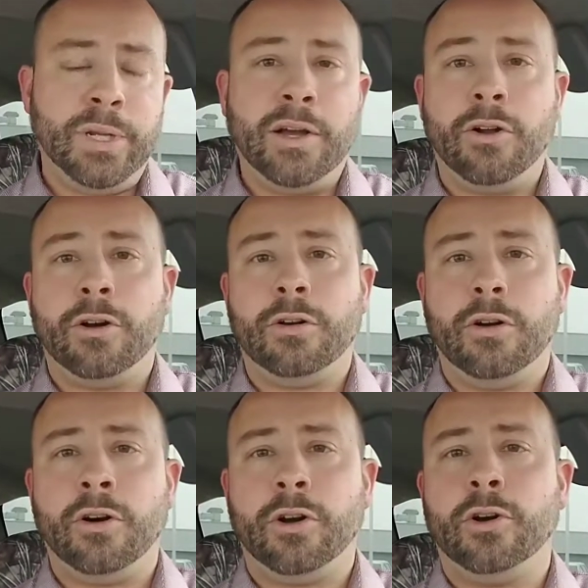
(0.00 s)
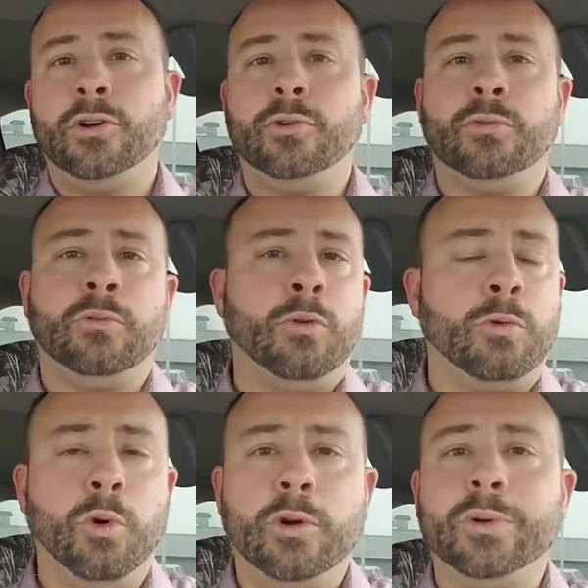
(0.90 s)
on our own, or
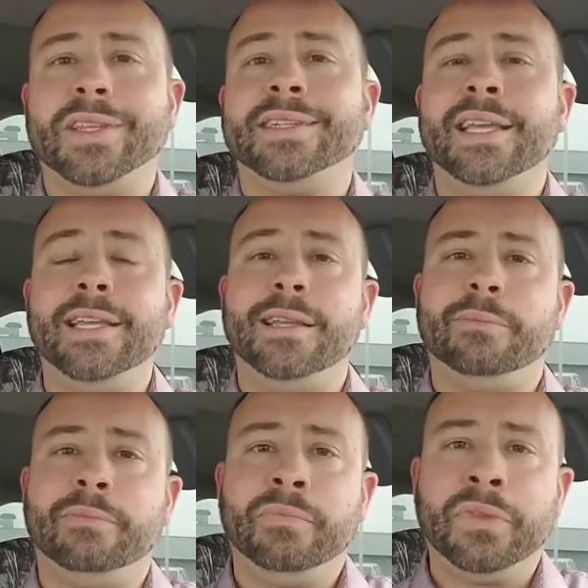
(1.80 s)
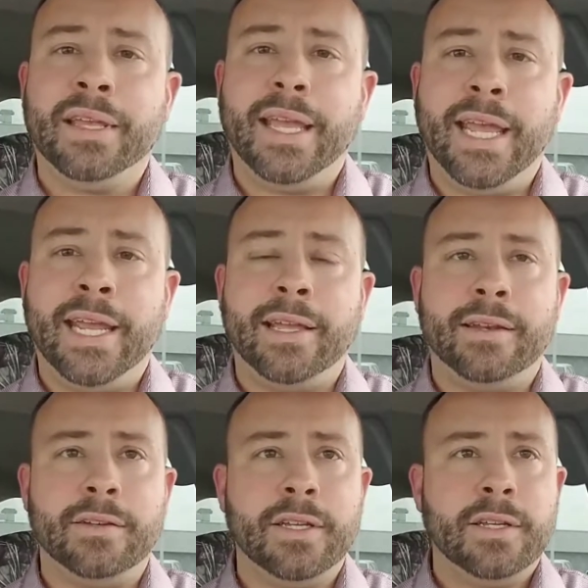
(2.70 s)
work with a team,
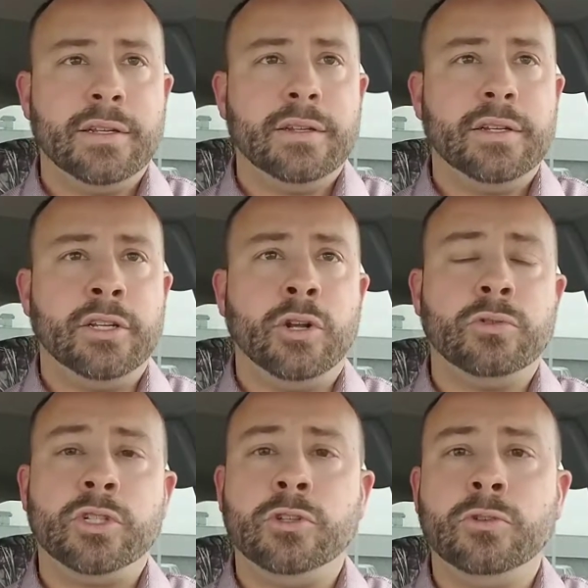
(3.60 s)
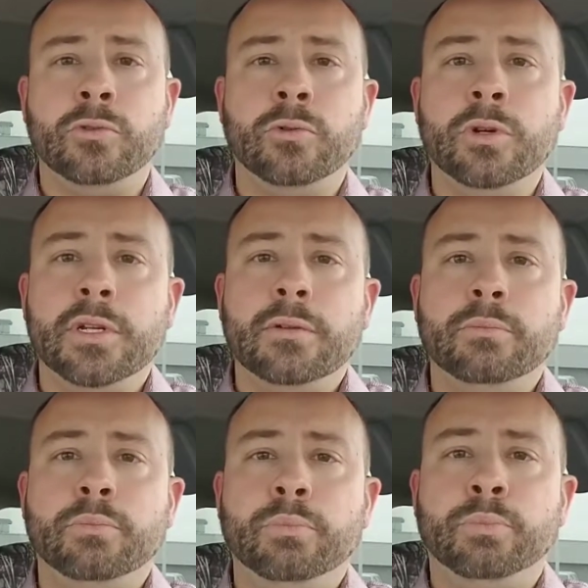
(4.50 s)
and to
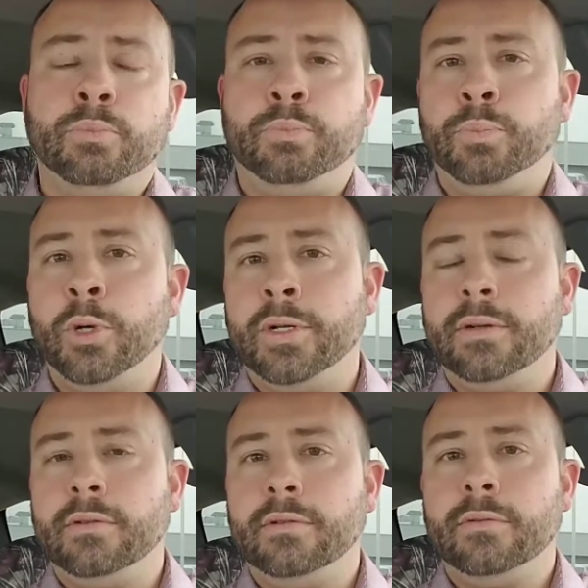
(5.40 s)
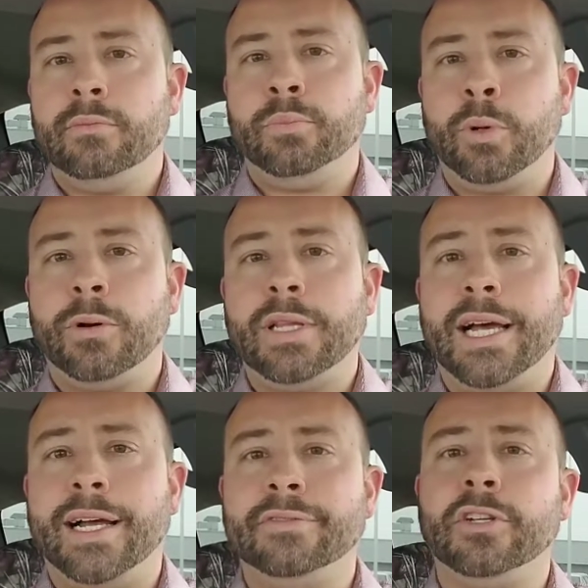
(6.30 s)
put our
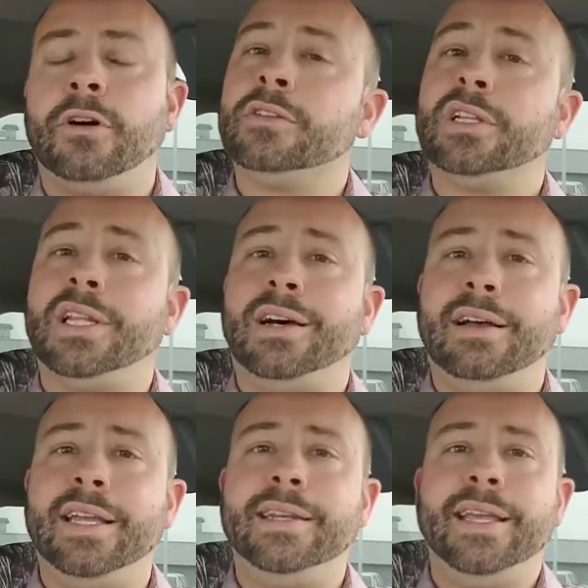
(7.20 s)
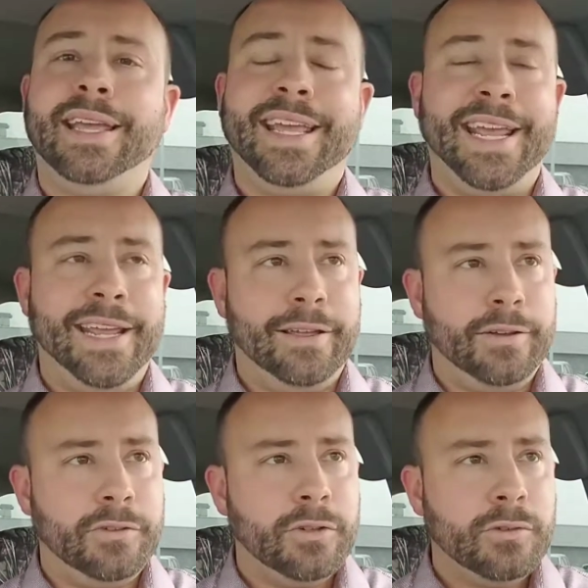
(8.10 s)
lives on the line
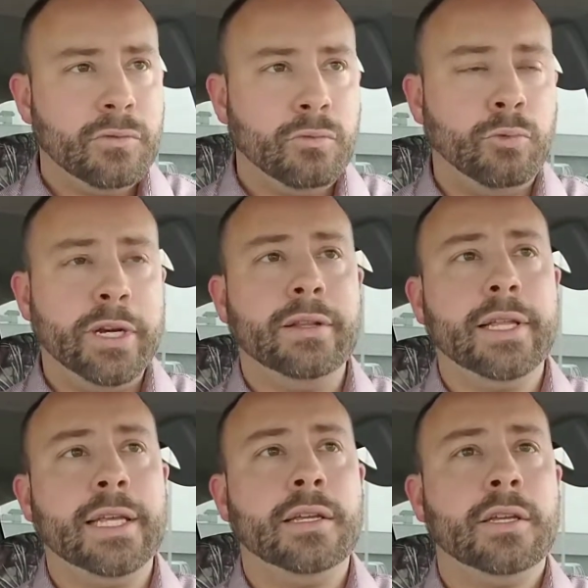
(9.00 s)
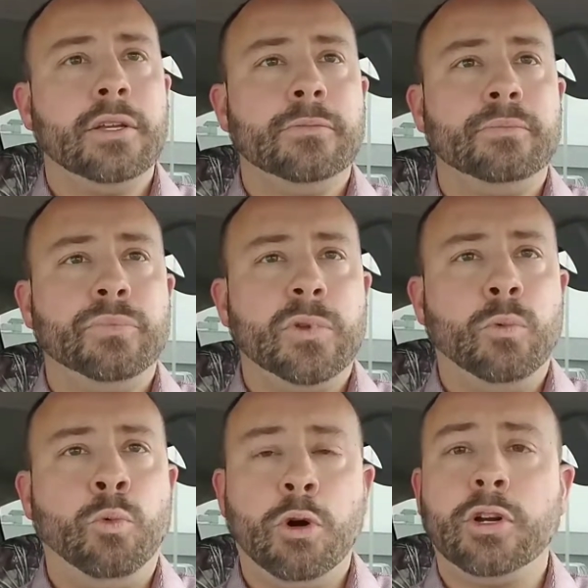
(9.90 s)
and really
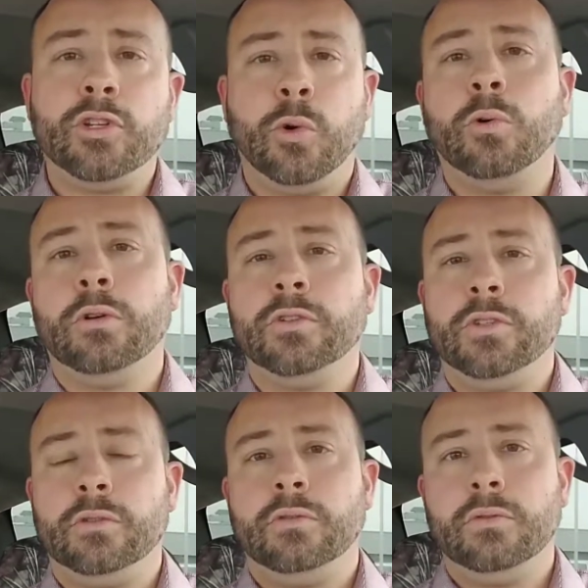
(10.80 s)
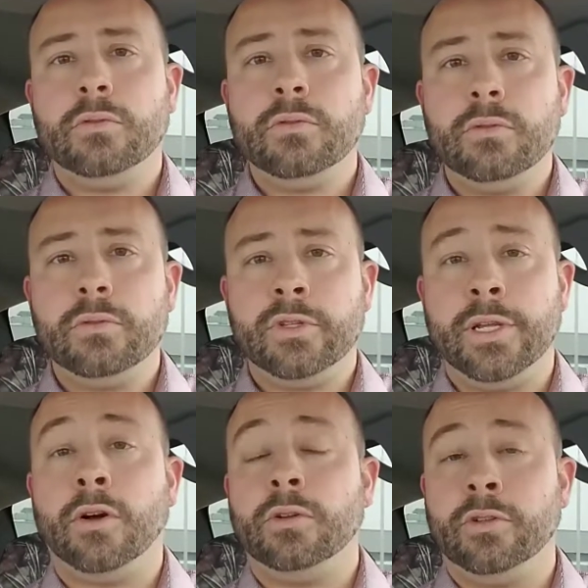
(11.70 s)
work towards the
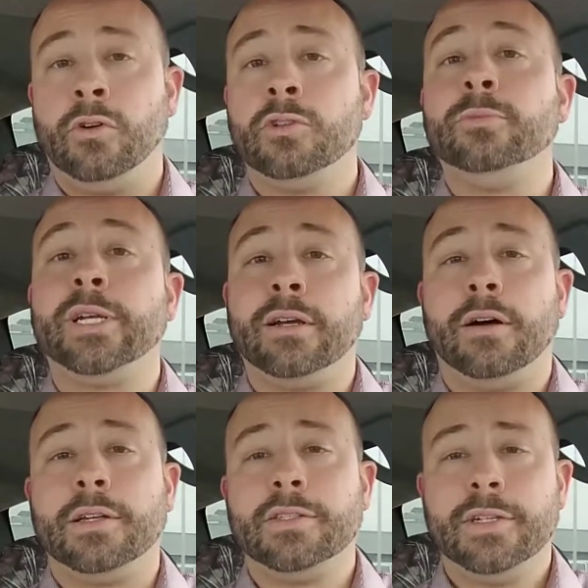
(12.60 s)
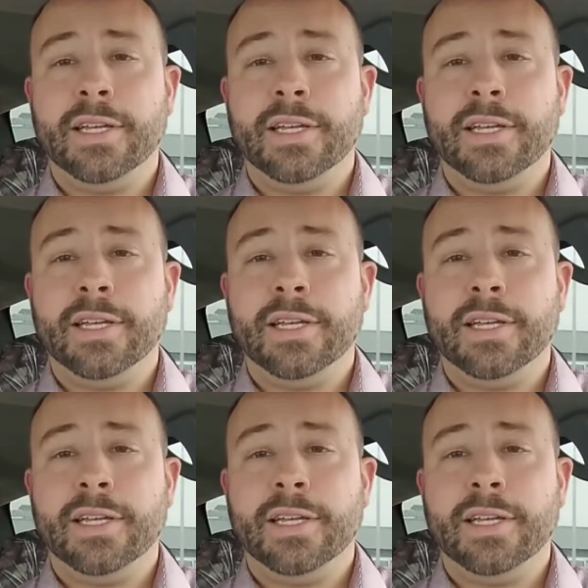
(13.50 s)
ultimate cause.